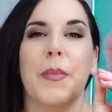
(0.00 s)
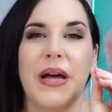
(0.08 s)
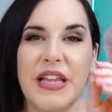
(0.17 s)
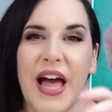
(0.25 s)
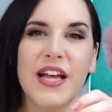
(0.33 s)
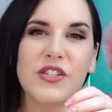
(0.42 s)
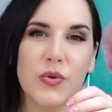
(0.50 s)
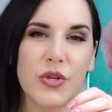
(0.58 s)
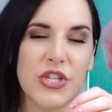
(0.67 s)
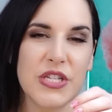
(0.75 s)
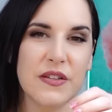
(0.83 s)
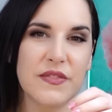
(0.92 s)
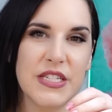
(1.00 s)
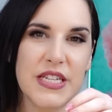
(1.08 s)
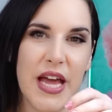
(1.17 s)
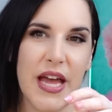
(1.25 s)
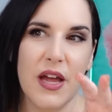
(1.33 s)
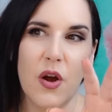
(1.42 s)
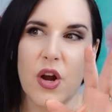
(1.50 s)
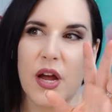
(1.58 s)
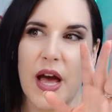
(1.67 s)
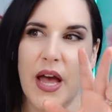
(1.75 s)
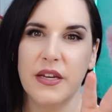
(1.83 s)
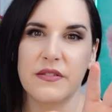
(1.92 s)
My last squishies of the day are
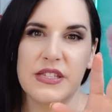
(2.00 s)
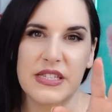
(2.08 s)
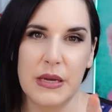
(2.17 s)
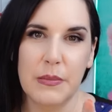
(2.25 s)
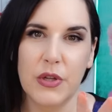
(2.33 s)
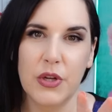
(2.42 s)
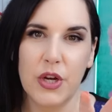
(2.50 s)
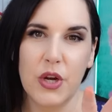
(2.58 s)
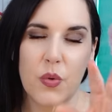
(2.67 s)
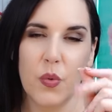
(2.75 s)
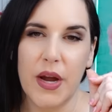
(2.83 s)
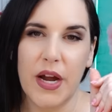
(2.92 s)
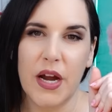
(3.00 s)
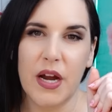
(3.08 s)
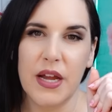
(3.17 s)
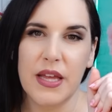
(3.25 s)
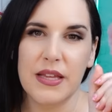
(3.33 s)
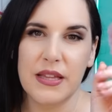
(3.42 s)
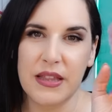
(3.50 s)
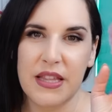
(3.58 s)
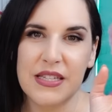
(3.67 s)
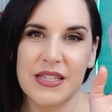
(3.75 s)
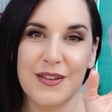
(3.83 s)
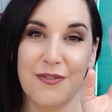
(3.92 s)
kind of similar where it,
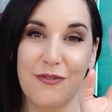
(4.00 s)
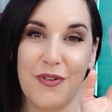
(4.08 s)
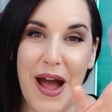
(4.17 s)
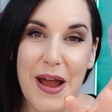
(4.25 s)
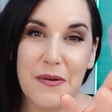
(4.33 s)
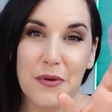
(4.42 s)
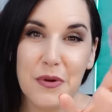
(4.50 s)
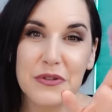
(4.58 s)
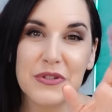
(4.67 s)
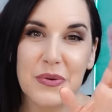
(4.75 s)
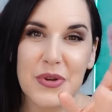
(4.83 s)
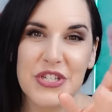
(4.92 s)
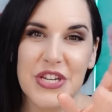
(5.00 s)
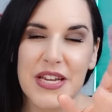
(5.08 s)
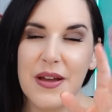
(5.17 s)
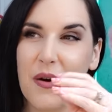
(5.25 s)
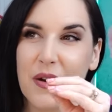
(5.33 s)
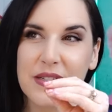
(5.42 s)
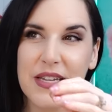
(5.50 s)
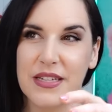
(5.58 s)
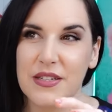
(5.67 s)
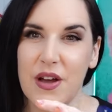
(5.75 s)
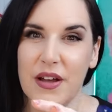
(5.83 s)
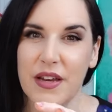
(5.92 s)
this is a viral squishy on
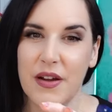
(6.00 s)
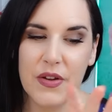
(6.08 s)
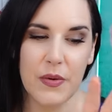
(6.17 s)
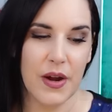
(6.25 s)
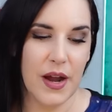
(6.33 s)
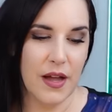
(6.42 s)
TikTok and everywhere